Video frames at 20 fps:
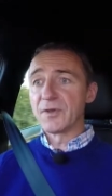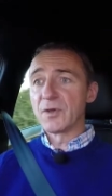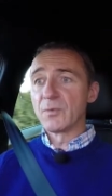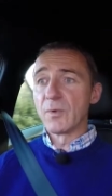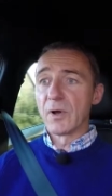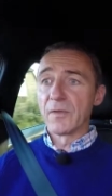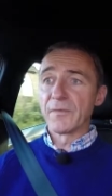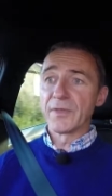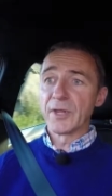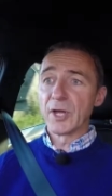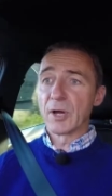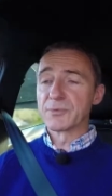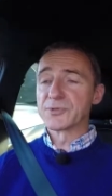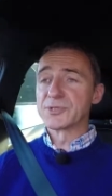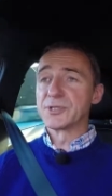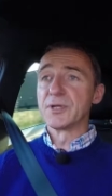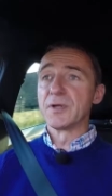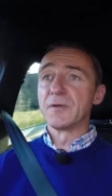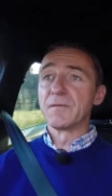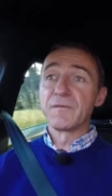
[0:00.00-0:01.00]
you want the
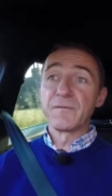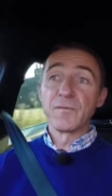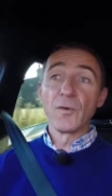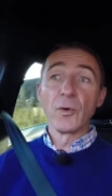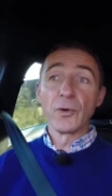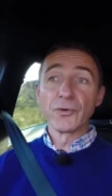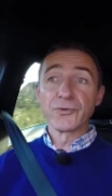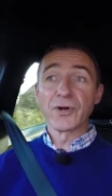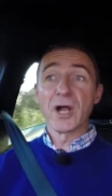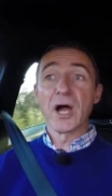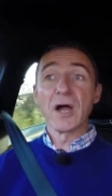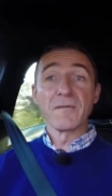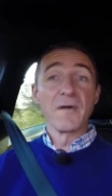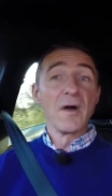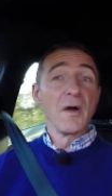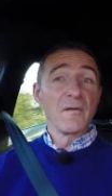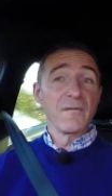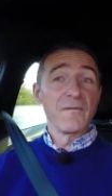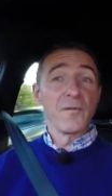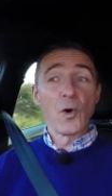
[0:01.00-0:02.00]
option of 4-drive
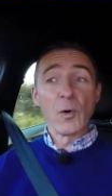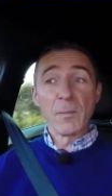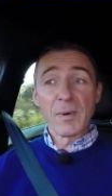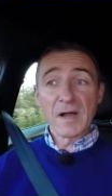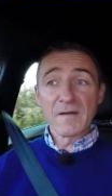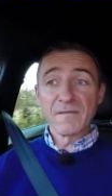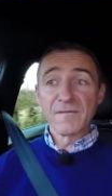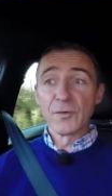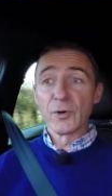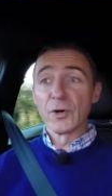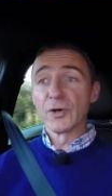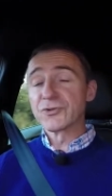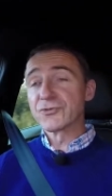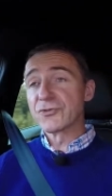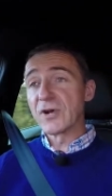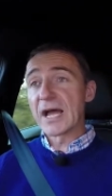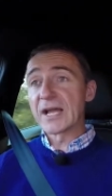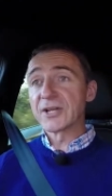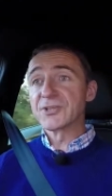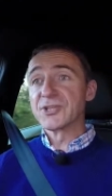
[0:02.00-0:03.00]
4x4
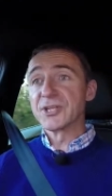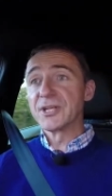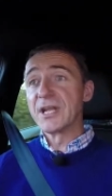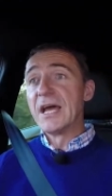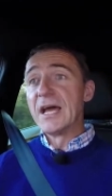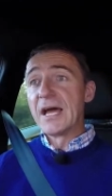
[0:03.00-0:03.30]
traction,